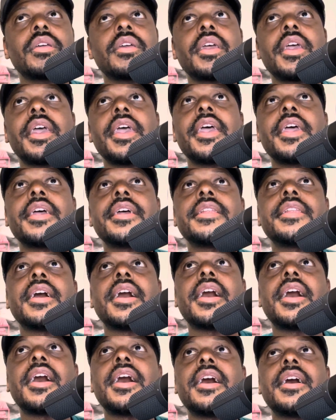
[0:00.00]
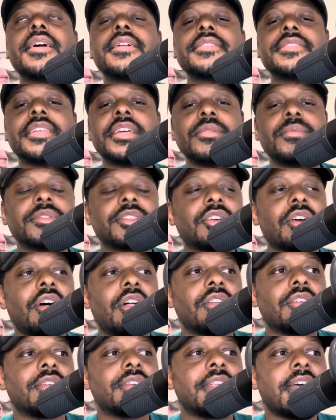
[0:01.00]
and Diddy was
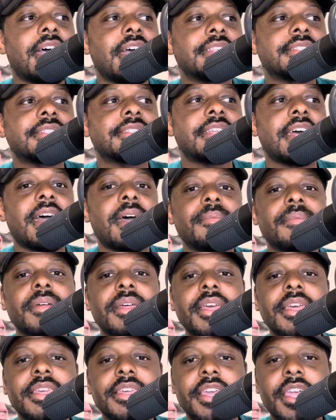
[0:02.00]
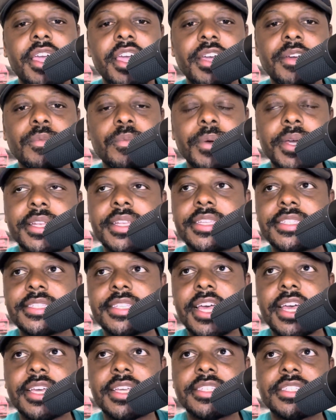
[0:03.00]
calling her nonstop, and Carrie witnessed
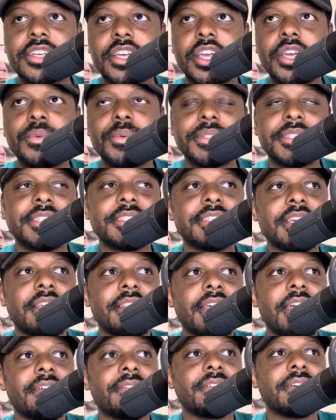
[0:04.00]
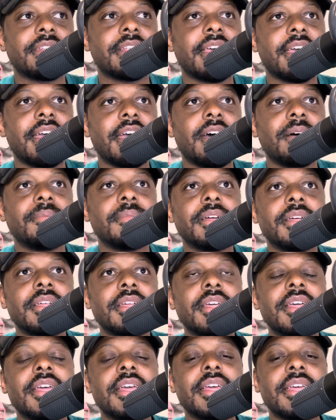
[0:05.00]
that because Carrie went to South Africa to help
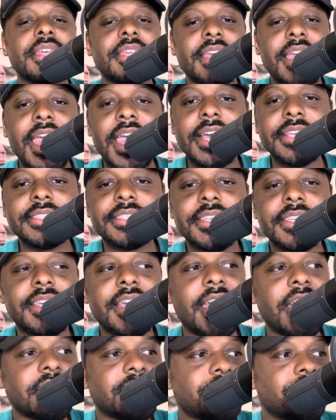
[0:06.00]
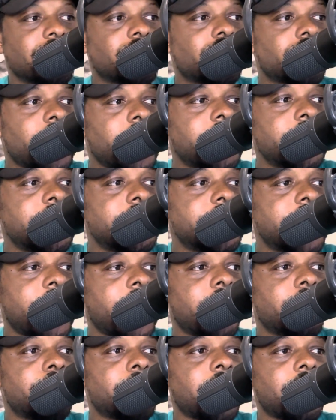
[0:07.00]
Cassie. Cassie was trying to
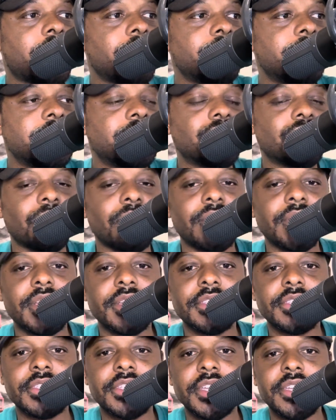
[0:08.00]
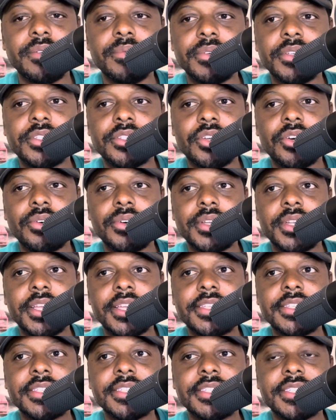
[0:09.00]
date Michael B. Jordan. Diddy was going
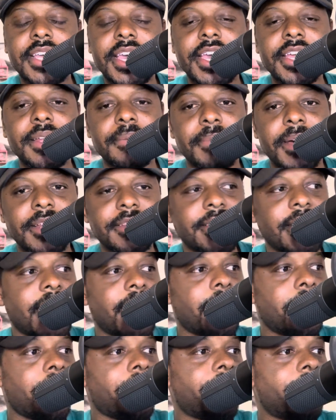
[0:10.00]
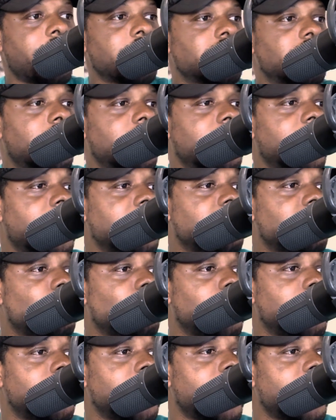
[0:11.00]
insane about that. So I guess
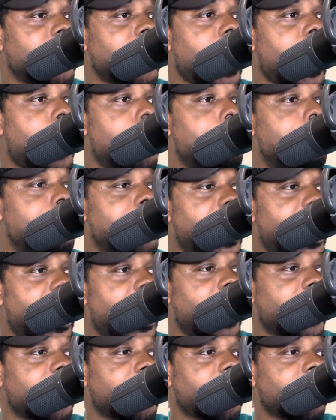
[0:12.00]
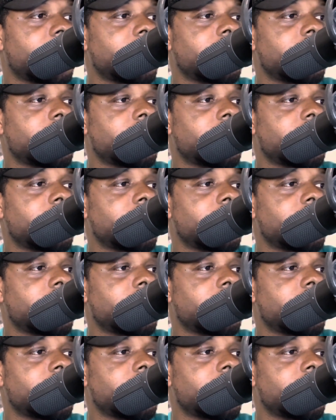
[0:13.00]
when they got back,